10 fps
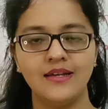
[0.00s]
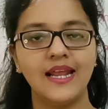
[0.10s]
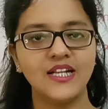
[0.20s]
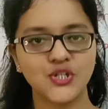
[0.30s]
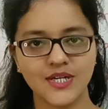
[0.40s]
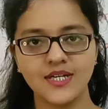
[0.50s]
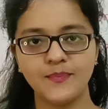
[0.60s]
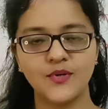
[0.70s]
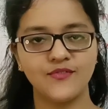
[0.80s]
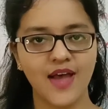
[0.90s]
Nature
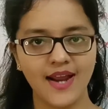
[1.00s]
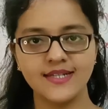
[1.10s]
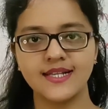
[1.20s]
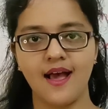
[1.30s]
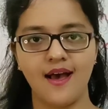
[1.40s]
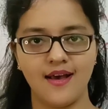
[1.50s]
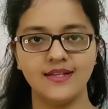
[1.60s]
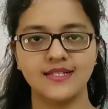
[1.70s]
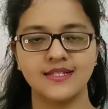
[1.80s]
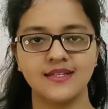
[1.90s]
provides
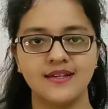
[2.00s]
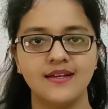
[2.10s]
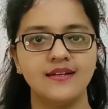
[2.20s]
us